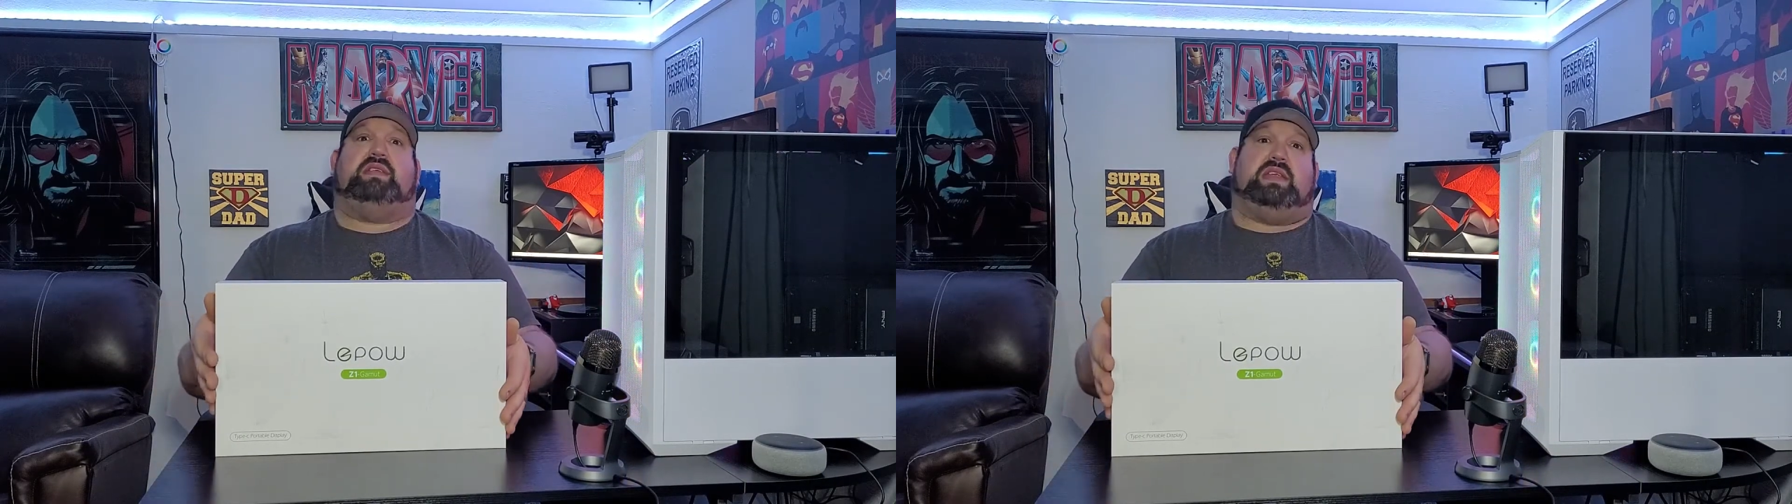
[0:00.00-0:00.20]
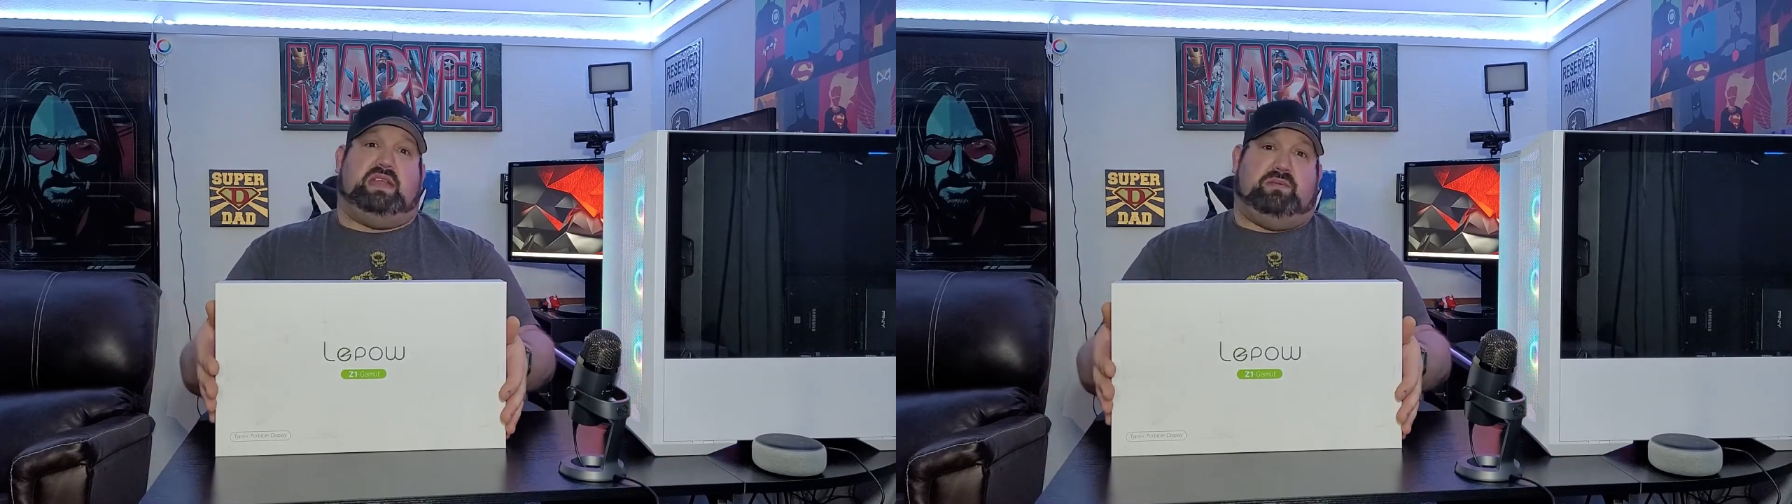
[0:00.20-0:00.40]

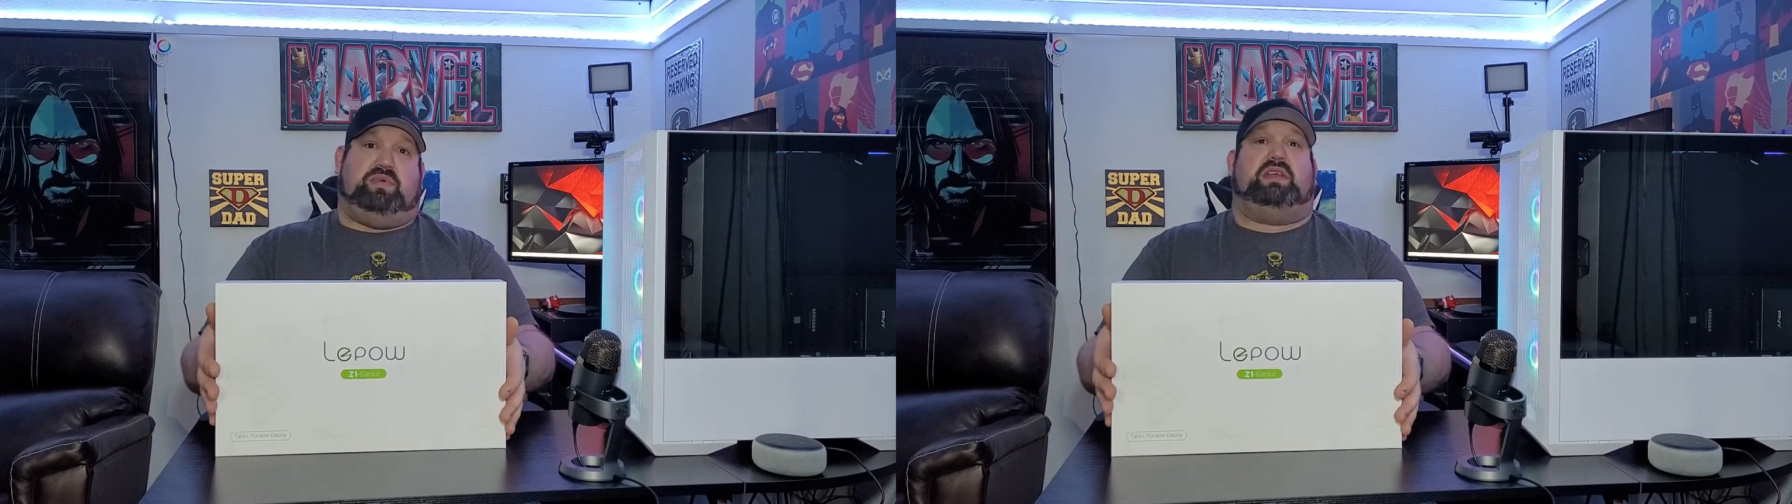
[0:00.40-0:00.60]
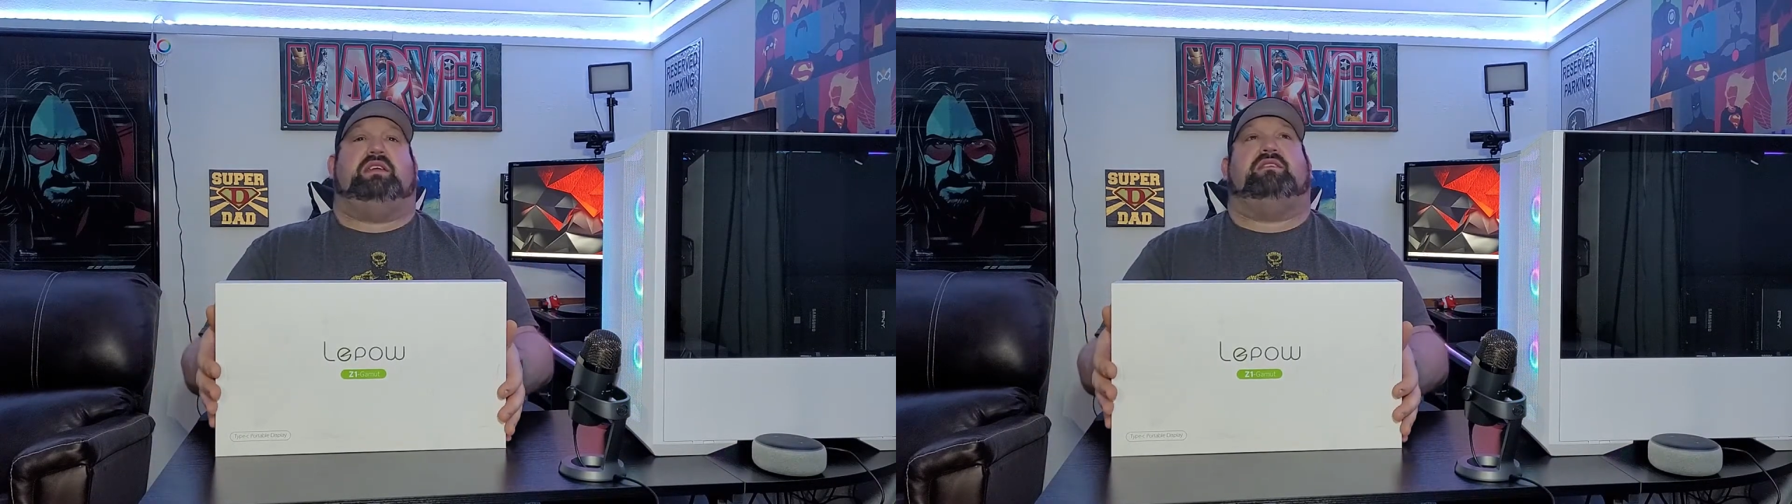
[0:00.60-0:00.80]

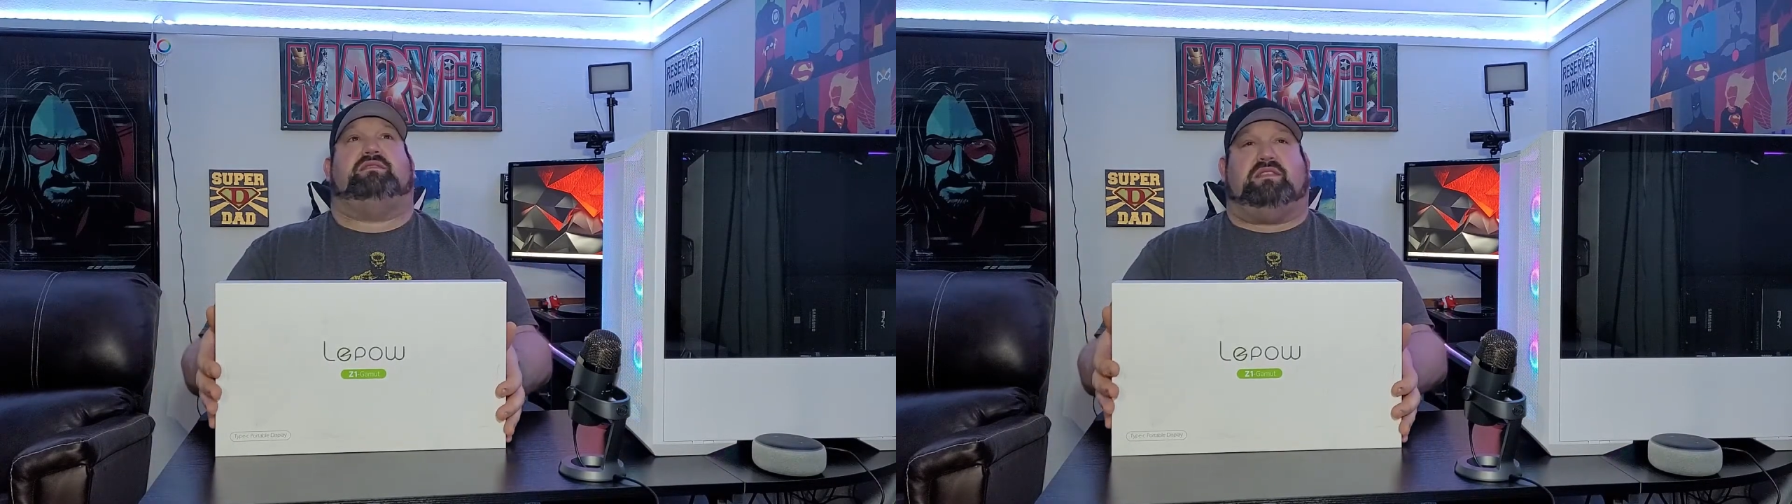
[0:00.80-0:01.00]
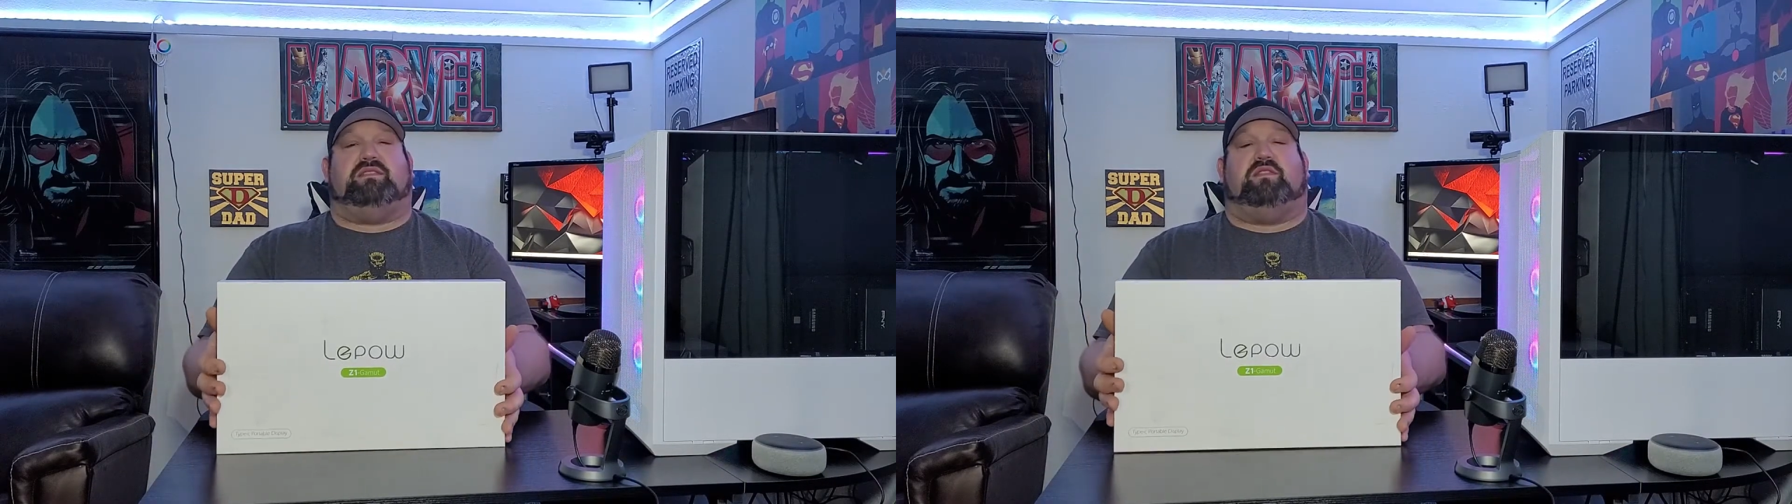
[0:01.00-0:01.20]
1080p
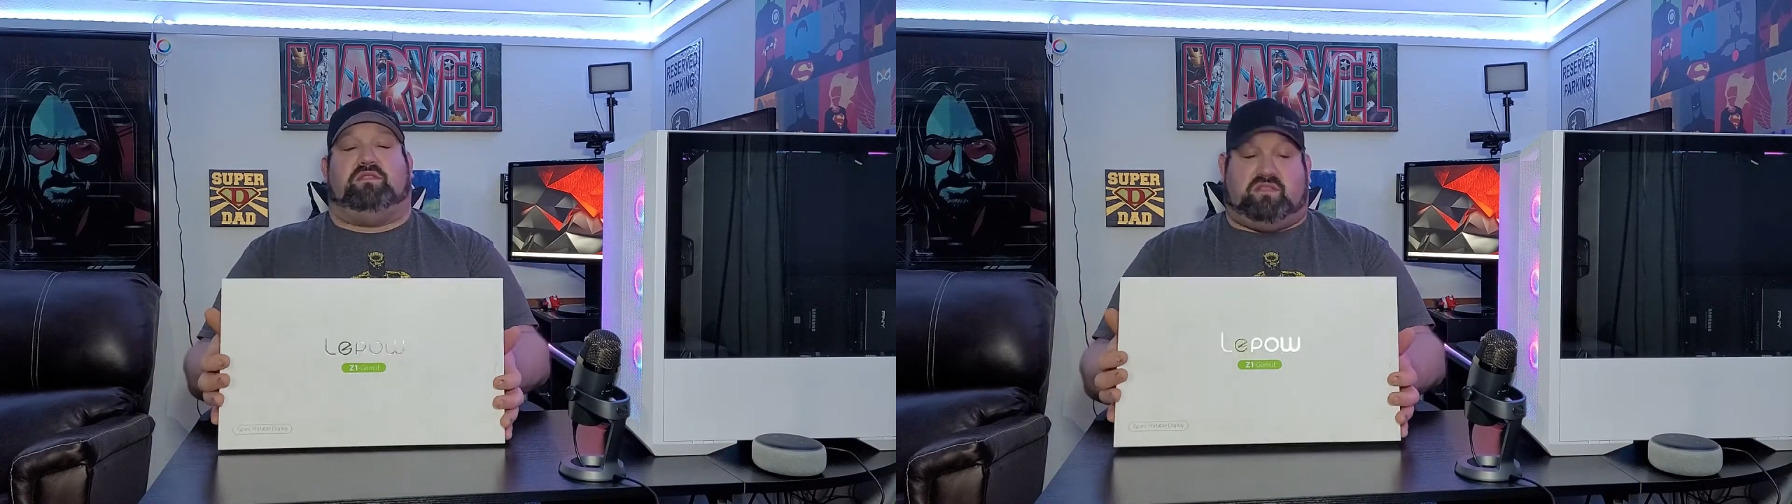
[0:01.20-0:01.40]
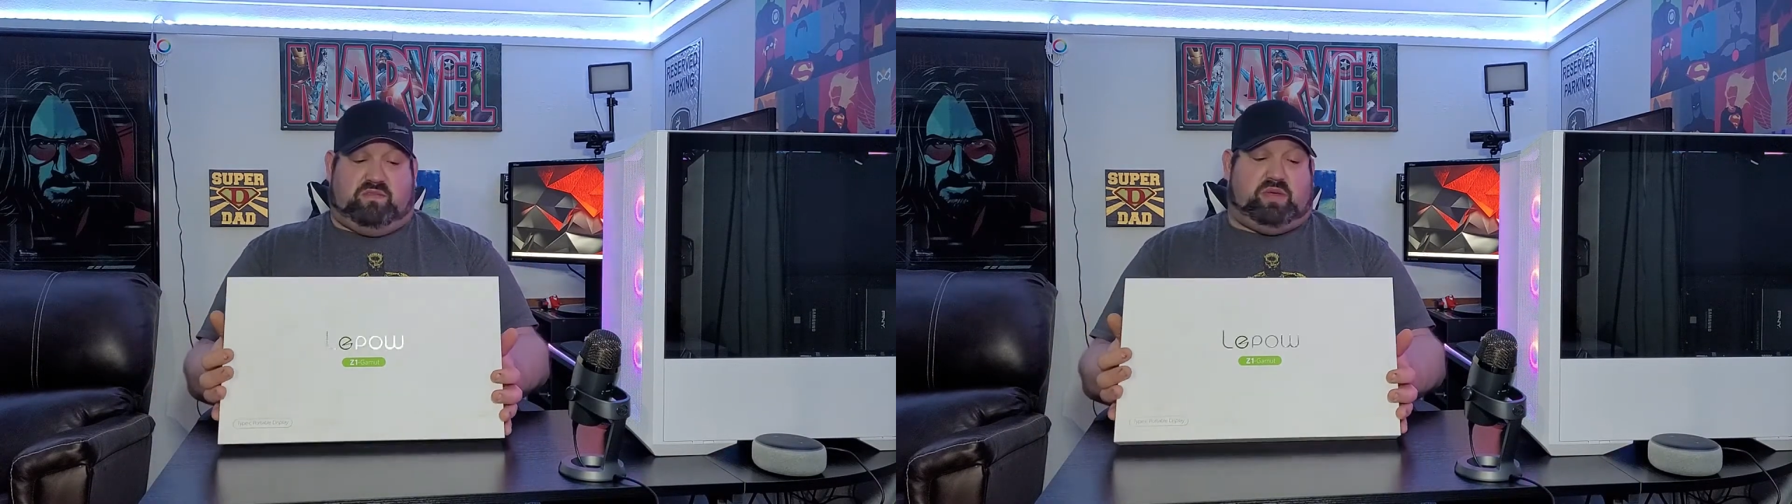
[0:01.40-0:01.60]
60
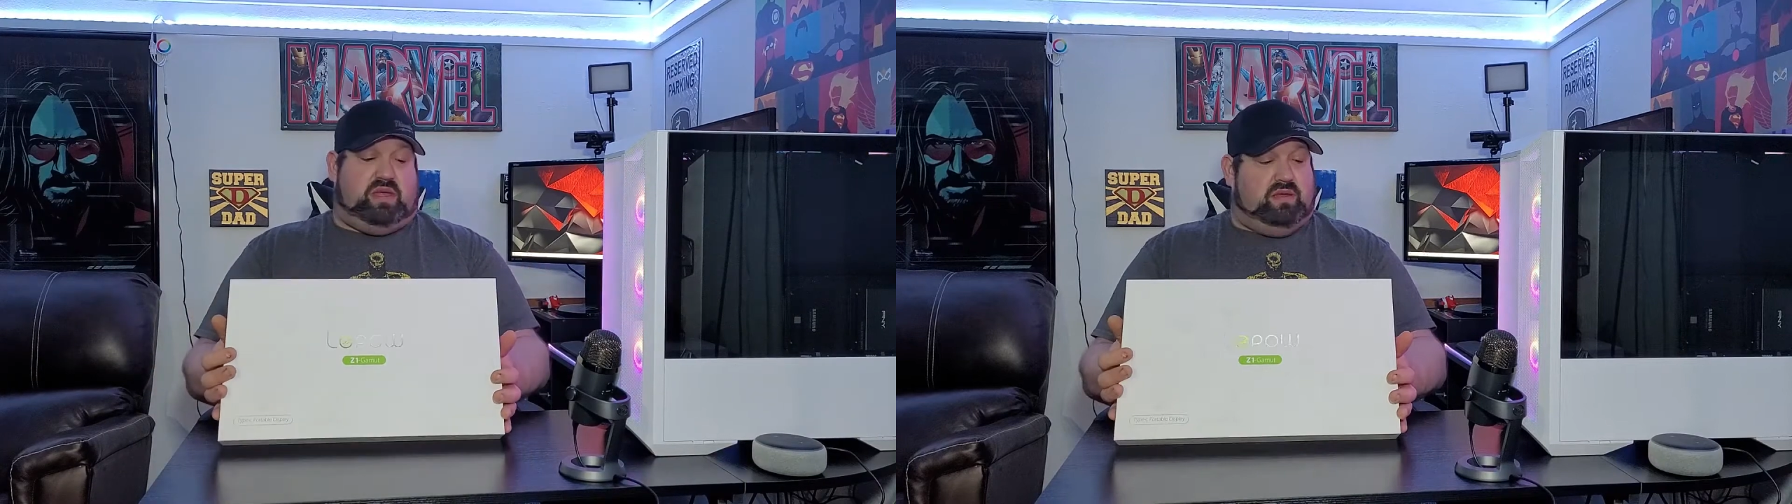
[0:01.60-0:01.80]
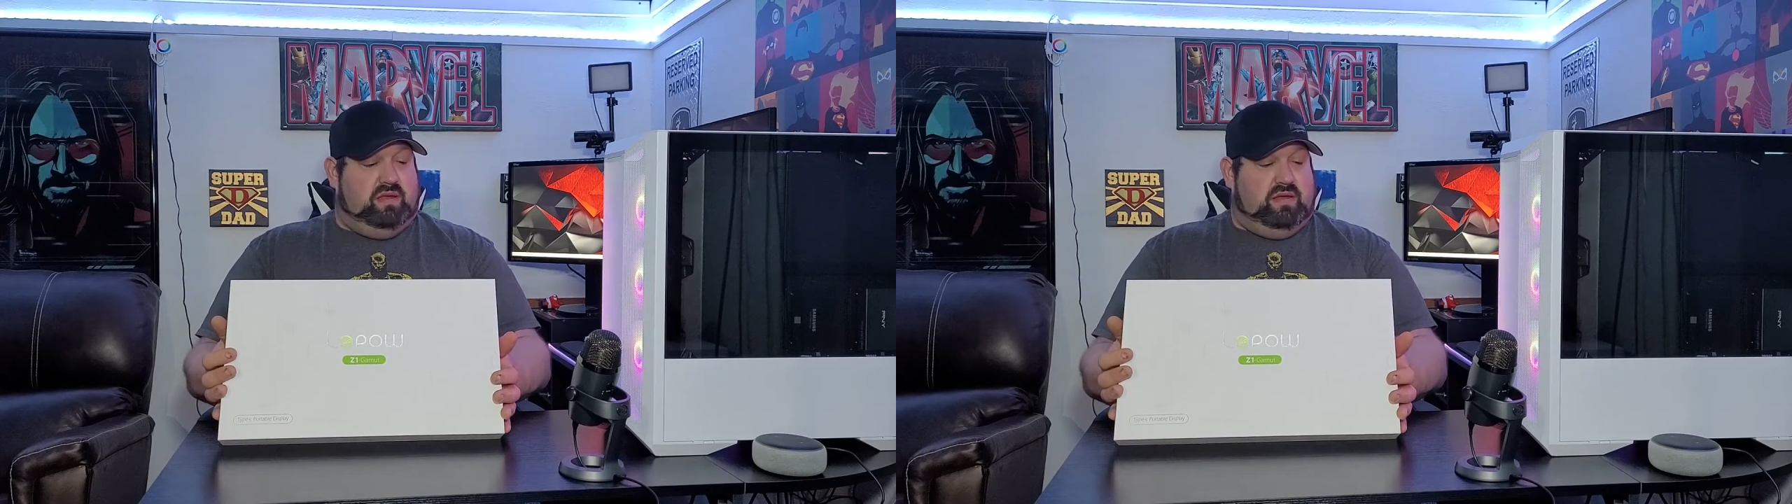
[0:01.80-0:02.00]
hertz display.